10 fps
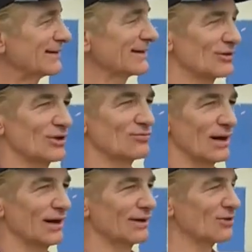Get the
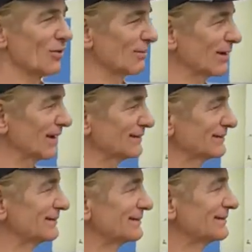adrenaline going,
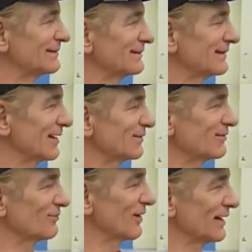man. That was
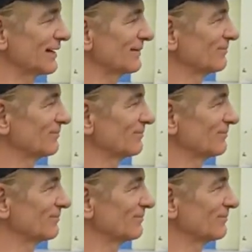funny.